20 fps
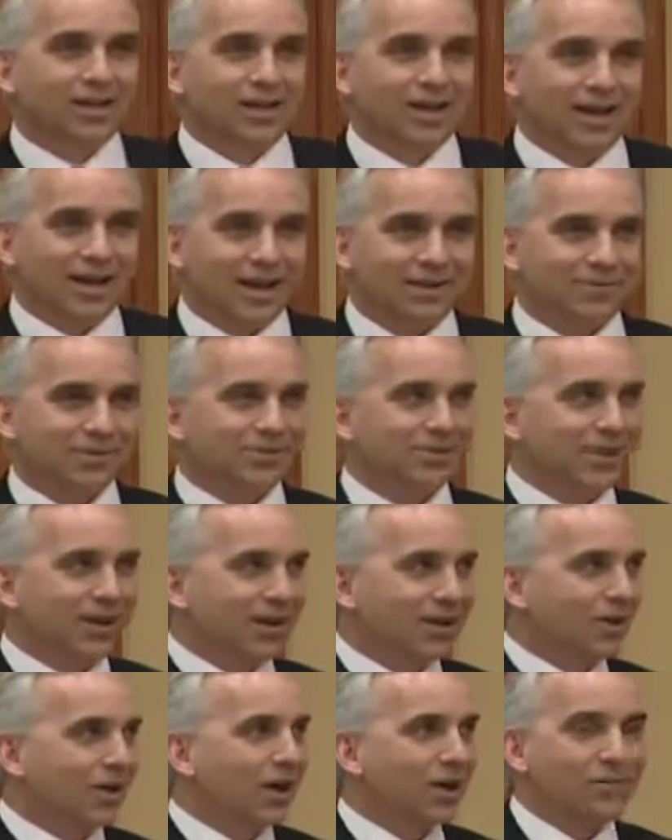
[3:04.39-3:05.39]
I have to
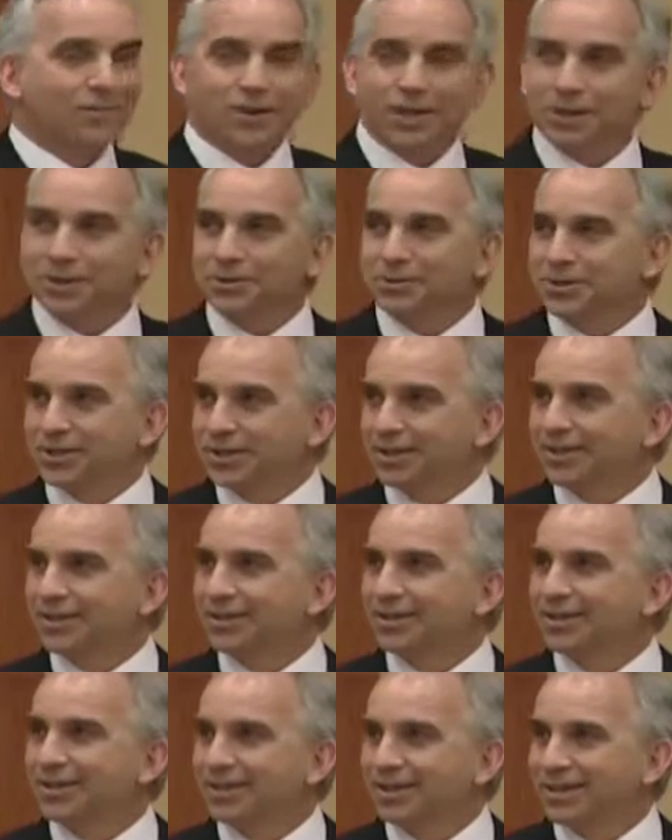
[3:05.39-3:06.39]
say, a lot of energy
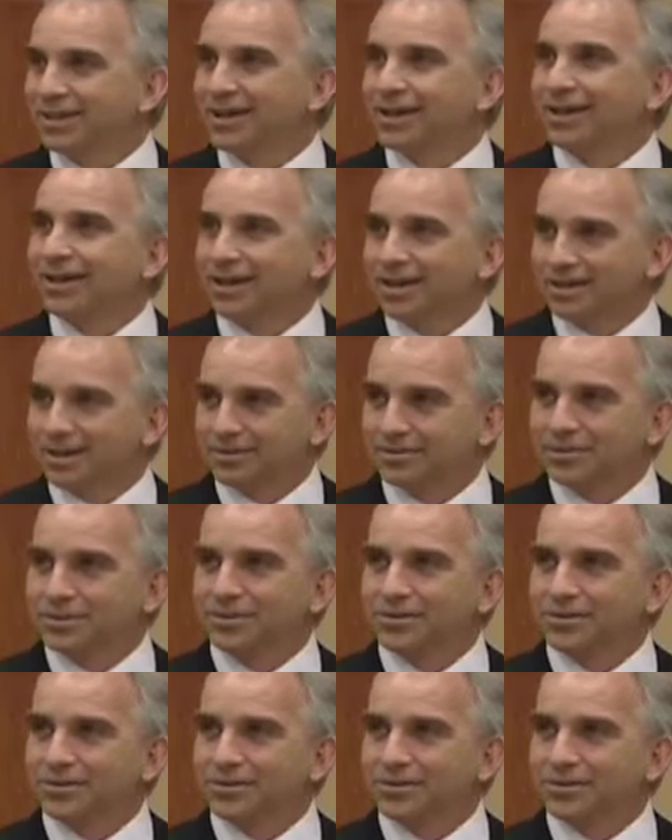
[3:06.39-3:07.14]
to